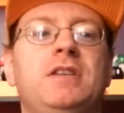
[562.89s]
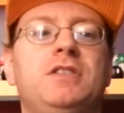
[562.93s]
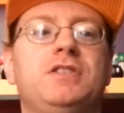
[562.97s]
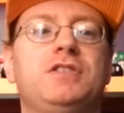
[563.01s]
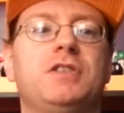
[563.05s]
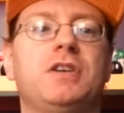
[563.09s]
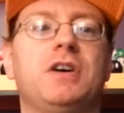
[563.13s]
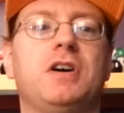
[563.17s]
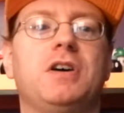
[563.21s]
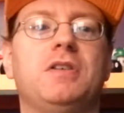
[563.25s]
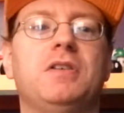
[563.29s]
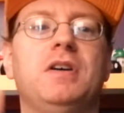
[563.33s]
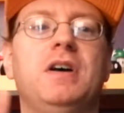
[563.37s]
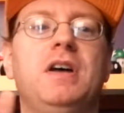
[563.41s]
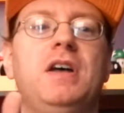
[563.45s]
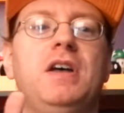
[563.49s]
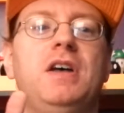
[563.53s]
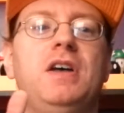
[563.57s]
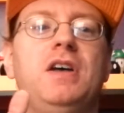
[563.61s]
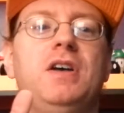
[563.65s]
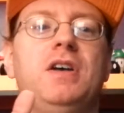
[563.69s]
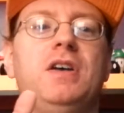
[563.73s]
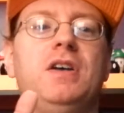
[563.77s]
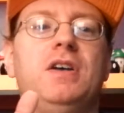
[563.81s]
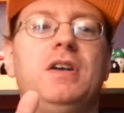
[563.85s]
So,
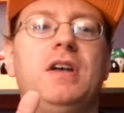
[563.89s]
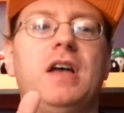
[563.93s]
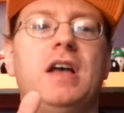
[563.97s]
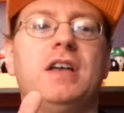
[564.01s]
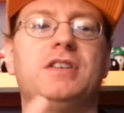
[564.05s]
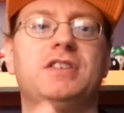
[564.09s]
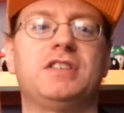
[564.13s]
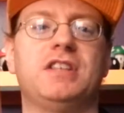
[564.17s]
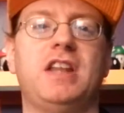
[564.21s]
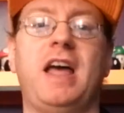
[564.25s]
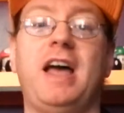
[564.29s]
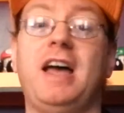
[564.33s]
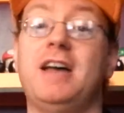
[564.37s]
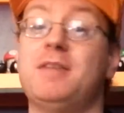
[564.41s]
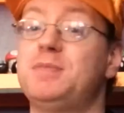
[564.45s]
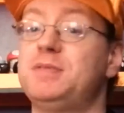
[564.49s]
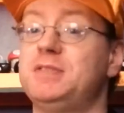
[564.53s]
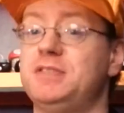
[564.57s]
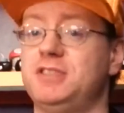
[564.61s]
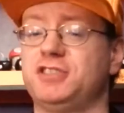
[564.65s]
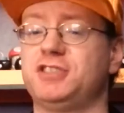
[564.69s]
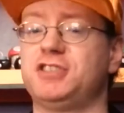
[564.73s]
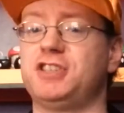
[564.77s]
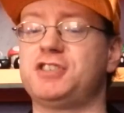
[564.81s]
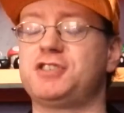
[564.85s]
as it
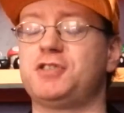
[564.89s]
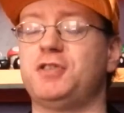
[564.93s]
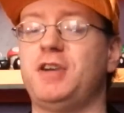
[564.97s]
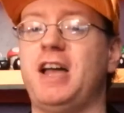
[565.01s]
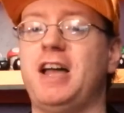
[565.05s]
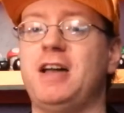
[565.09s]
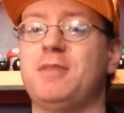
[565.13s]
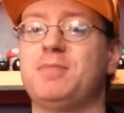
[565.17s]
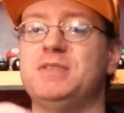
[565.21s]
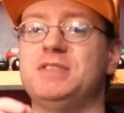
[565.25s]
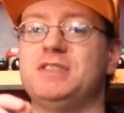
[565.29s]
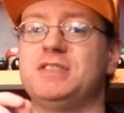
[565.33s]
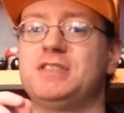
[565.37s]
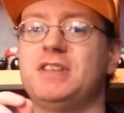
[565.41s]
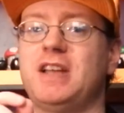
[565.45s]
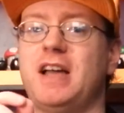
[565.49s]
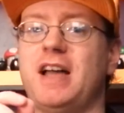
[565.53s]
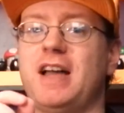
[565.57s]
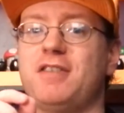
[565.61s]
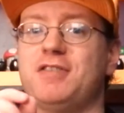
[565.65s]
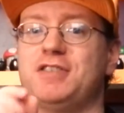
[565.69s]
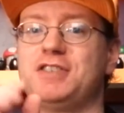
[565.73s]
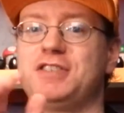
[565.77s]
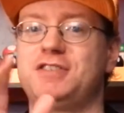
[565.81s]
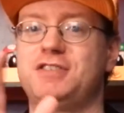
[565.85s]
happened, or just so happens,
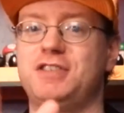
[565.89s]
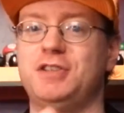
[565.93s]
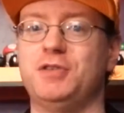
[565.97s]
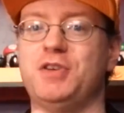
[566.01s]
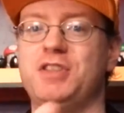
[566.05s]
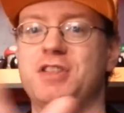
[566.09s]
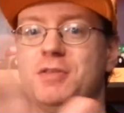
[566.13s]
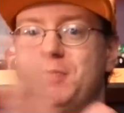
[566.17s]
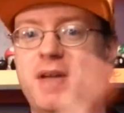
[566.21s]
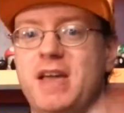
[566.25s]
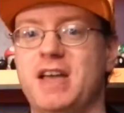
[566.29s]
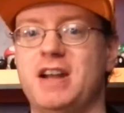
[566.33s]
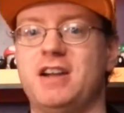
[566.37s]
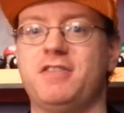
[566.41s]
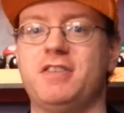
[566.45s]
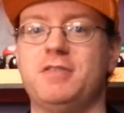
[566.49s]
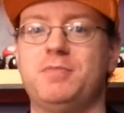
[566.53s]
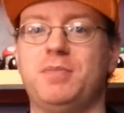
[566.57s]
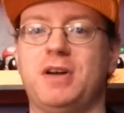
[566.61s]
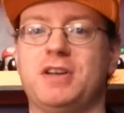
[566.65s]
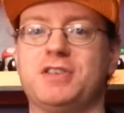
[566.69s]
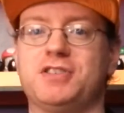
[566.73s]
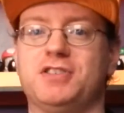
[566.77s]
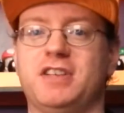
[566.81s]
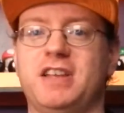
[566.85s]
I was doing the
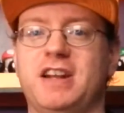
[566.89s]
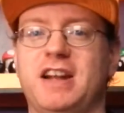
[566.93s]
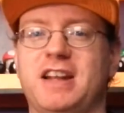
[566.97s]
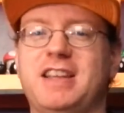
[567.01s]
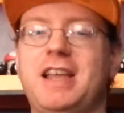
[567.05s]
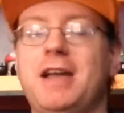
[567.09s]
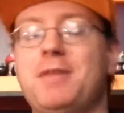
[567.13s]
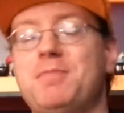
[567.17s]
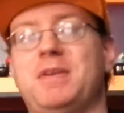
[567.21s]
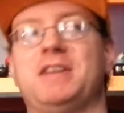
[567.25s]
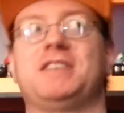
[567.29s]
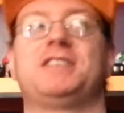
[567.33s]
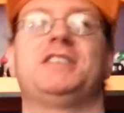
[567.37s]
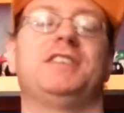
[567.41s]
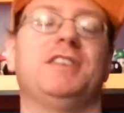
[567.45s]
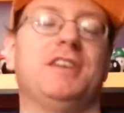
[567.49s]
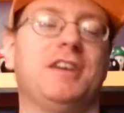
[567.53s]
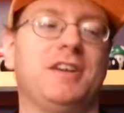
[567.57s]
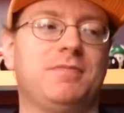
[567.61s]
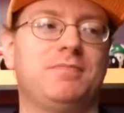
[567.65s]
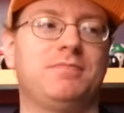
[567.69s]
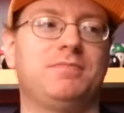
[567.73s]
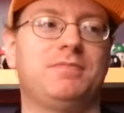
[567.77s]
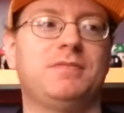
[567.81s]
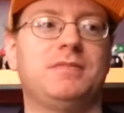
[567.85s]
Manaphy puzzle and I kept messing
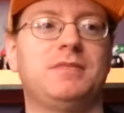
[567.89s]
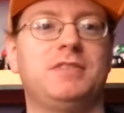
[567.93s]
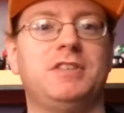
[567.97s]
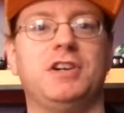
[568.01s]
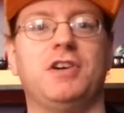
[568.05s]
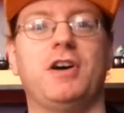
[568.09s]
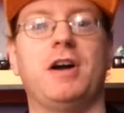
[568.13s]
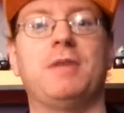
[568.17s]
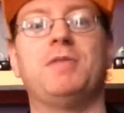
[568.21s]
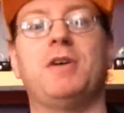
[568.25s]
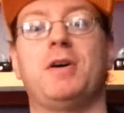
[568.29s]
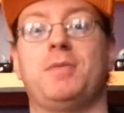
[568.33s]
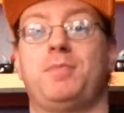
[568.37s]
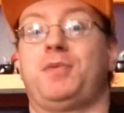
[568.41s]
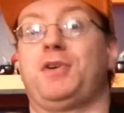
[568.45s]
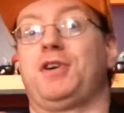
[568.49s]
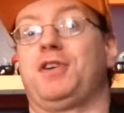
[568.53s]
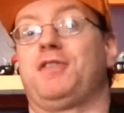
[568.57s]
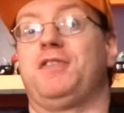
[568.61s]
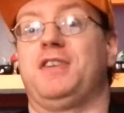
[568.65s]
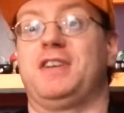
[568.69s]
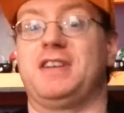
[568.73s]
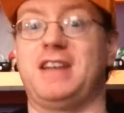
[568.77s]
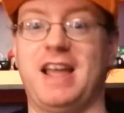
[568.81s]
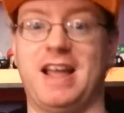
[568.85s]
up. You know, I'm not
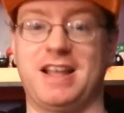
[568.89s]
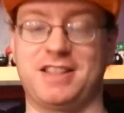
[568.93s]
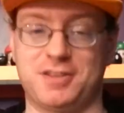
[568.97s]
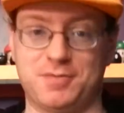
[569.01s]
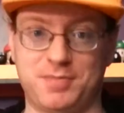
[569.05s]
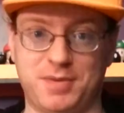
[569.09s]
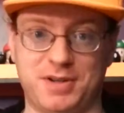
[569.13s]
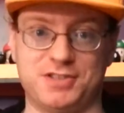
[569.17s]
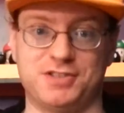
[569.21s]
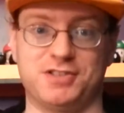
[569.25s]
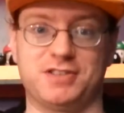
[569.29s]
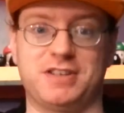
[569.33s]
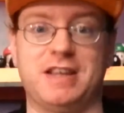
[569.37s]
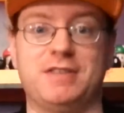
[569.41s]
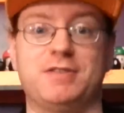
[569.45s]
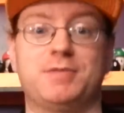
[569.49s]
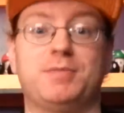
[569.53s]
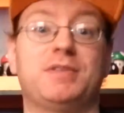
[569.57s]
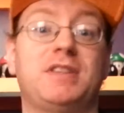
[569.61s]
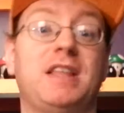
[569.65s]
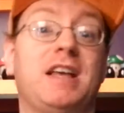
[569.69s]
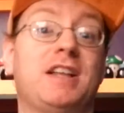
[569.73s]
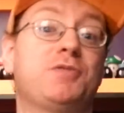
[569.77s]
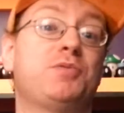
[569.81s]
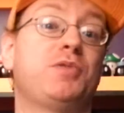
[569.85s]
perfect at the puzzle games,
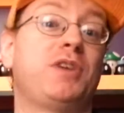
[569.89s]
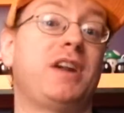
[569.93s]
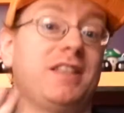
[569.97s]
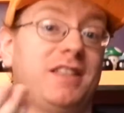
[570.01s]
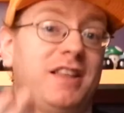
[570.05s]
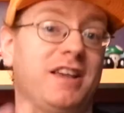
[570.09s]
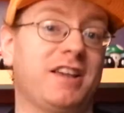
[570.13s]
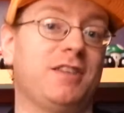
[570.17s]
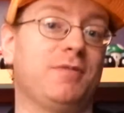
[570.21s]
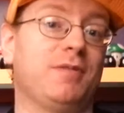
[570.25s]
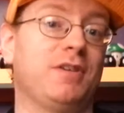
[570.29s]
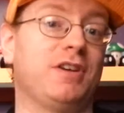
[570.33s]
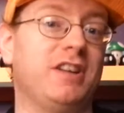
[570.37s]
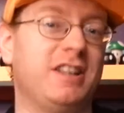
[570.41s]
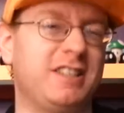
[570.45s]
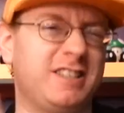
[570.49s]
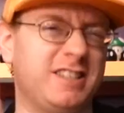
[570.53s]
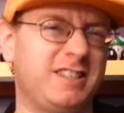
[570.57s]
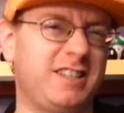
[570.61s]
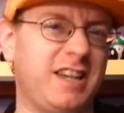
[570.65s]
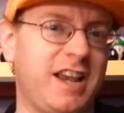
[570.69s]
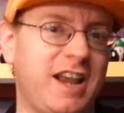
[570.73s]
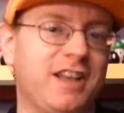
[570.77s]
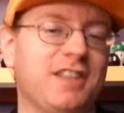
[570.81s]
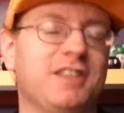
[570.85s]
but that's what I like about it. It's
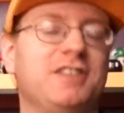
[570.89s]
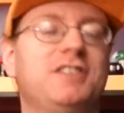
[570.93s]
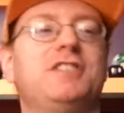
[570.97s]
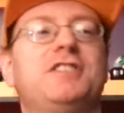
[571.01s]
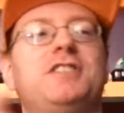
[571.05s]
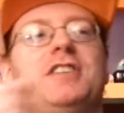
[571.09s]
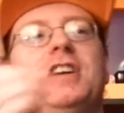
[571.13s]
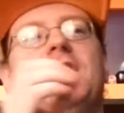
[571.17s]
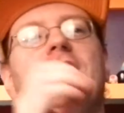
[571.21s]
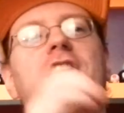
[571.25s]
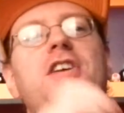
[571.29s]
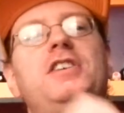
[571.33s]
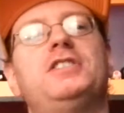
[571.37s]
a challenge.